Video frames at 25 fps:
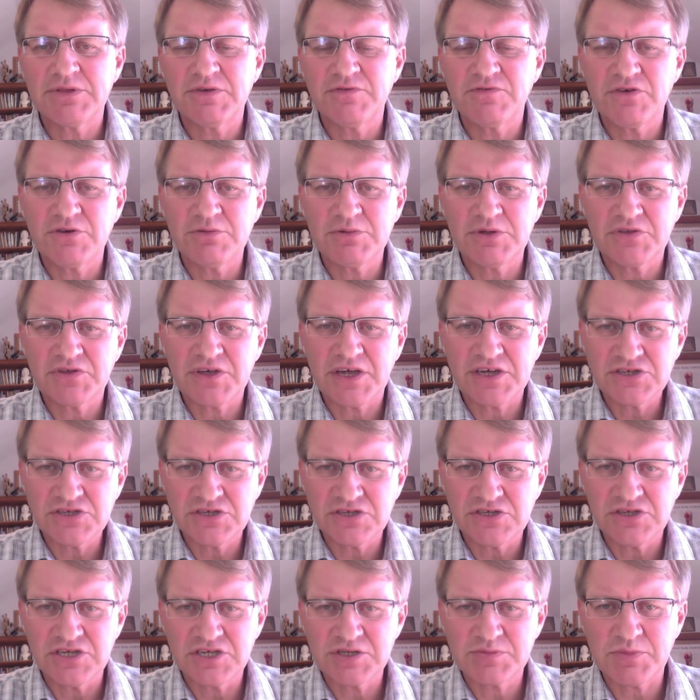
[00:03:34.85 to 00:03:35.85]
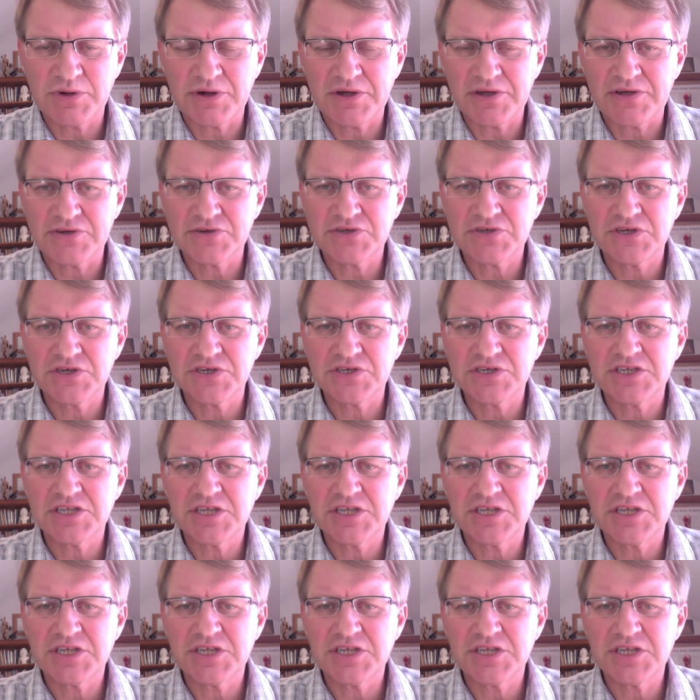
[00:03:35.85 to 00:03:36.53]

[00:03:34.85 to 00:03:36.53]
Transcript: the fermentation dysbiosis,